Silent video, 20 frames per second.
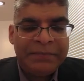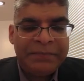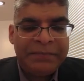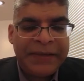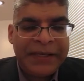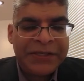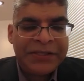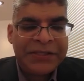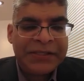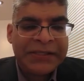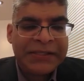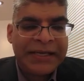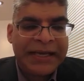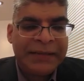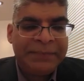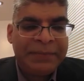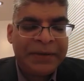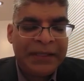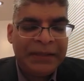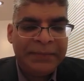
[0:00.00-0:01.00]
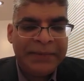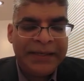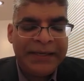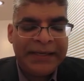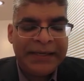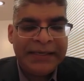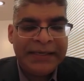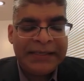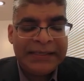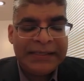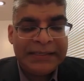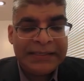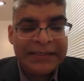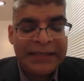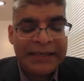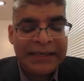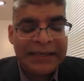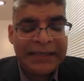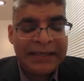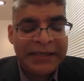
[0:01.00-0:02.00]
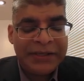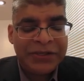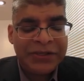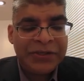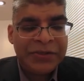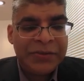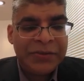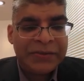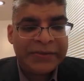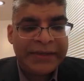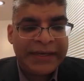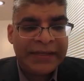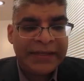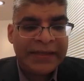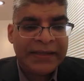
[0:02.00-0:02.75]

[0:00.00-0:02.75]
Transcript: patients that had pulmonary issues, right?